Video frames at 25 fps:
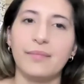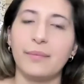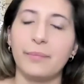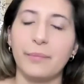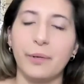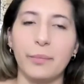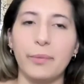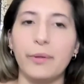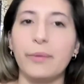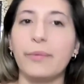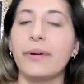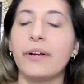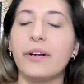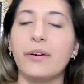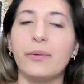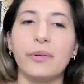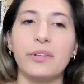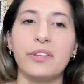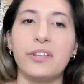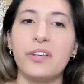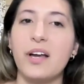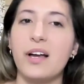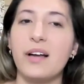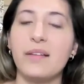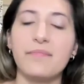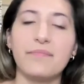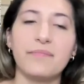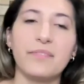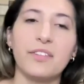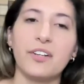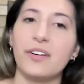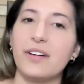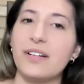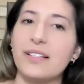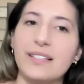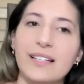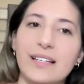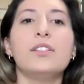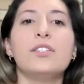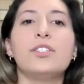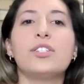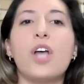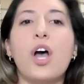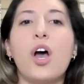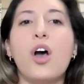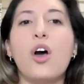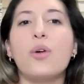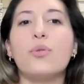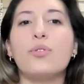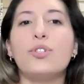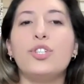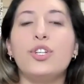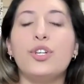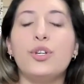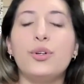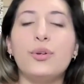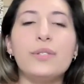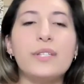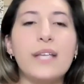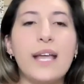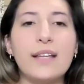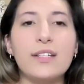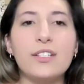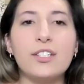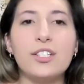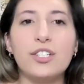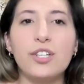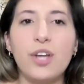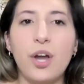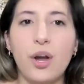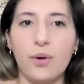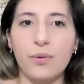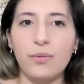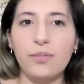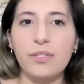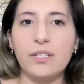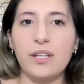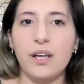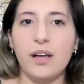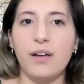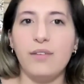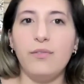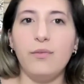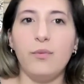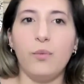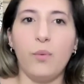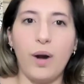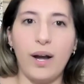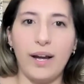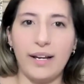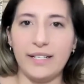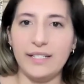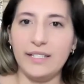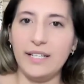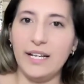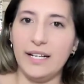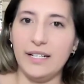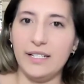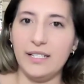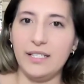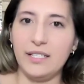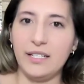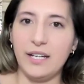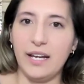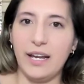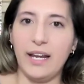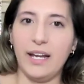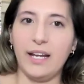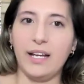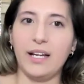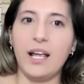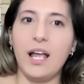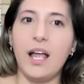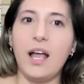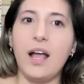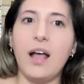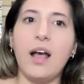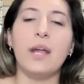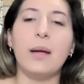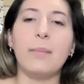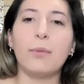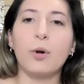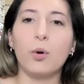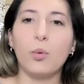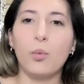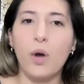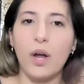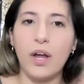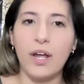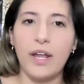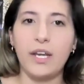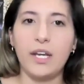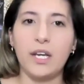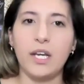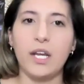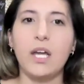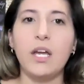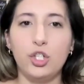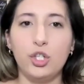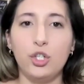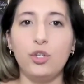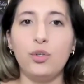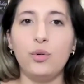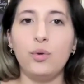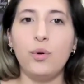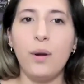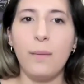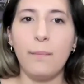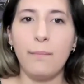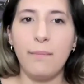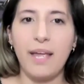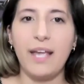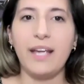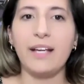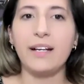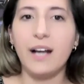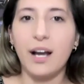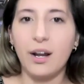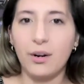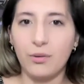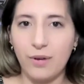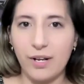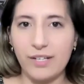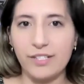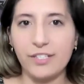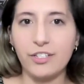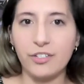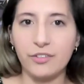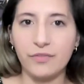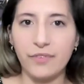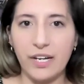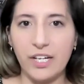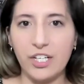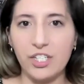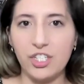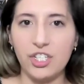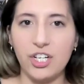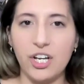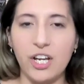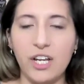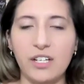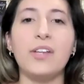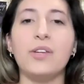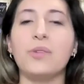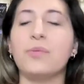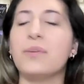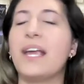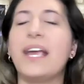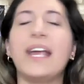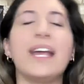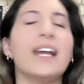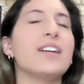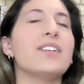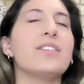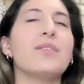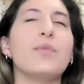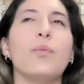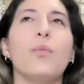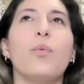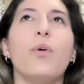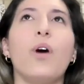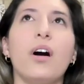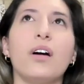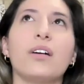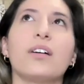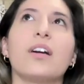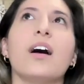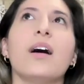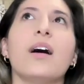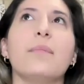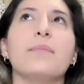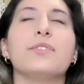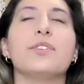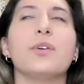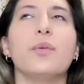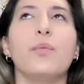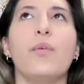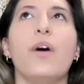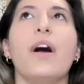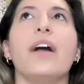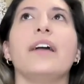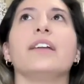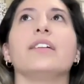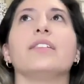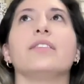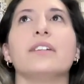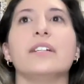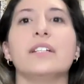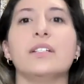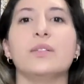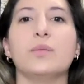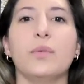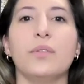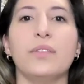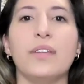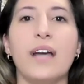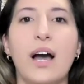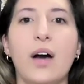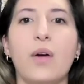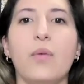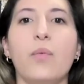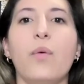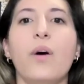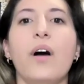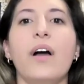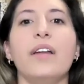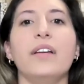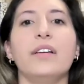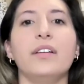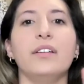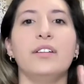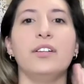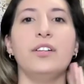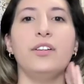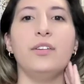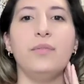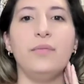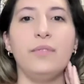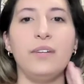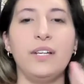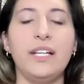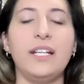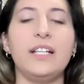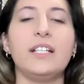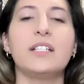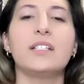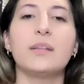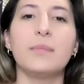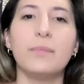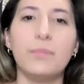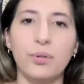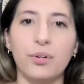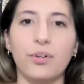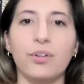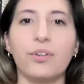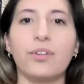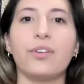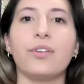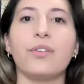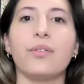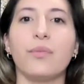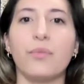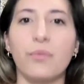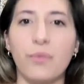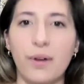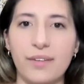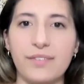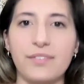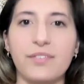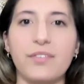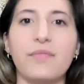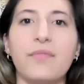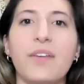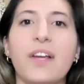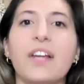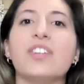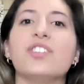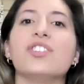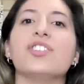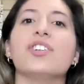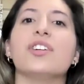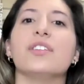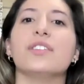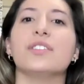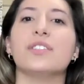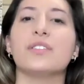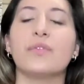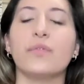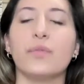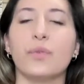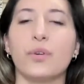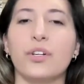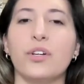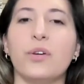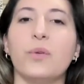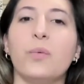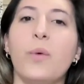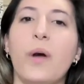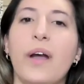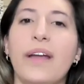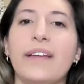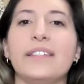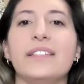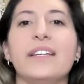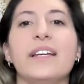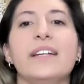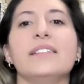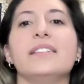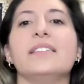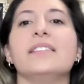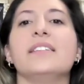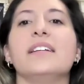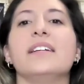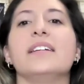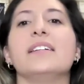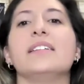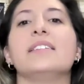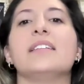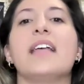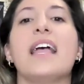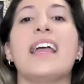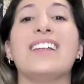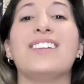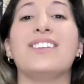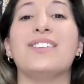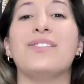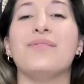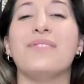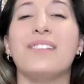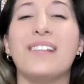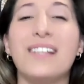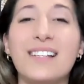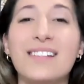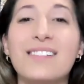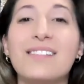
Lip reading: going to be real with you. There isn't. So do's and don'ts of wine tasting. Number 1, do make a reservation. You can't walk up to wineries without one. You need to book reservations for your wine tastings, and you need